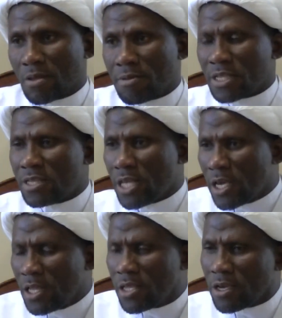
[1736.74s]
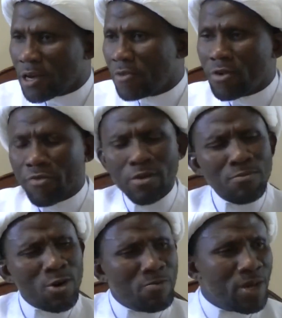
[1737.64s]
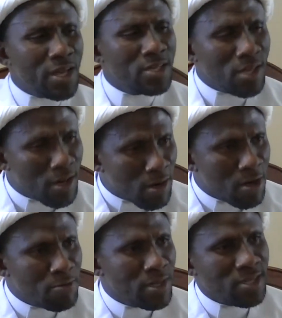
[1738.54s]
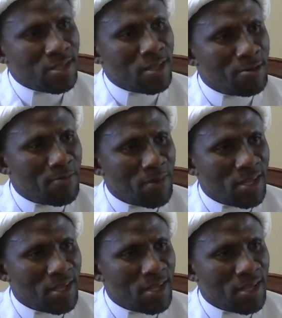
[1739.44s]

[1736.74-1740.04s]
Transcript: But digging the grave of a mu'min is haram in Islam.